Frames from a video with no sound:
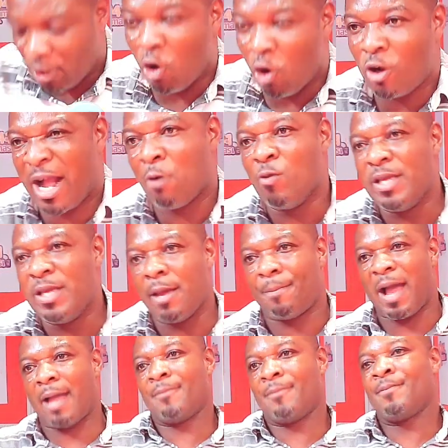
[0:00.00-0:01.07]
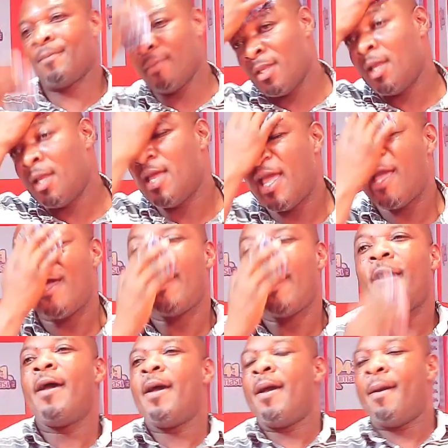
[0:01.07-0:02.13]
or can we hear pa?
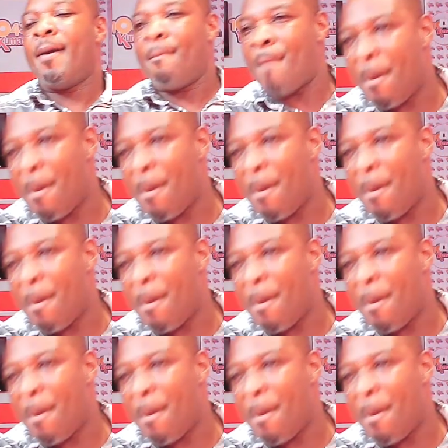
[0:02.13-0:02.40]
Me